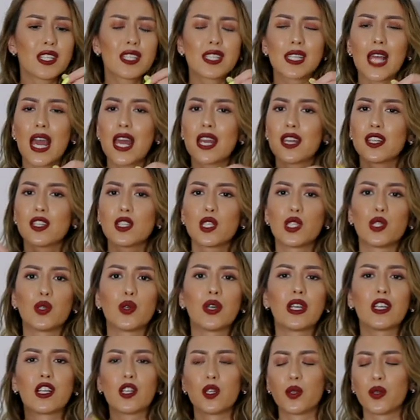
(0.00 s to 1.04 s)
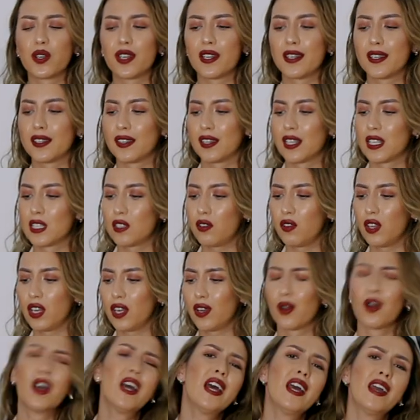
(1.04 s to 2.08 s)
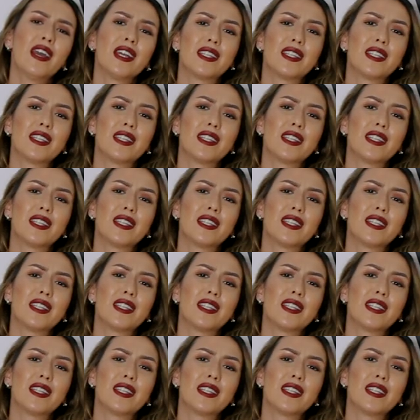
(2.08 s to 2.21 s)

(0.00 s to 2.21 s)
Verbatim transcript: decided to include it in this video.